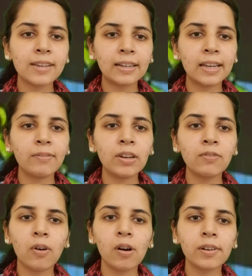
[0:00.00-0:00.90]
that live
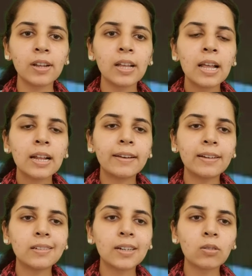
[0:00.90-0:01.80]
in water,
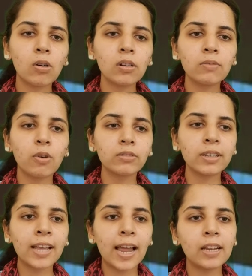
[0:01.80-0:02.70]
that are called
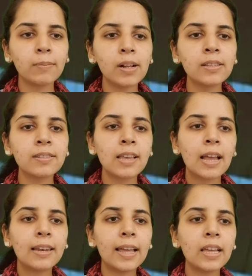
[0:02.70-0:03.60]
water animals,
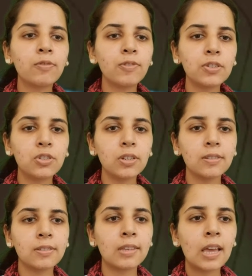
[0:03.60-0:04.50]
like
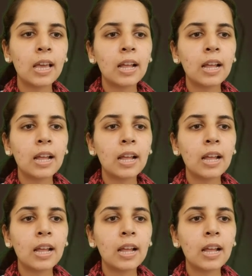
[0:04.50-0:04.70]
fishes.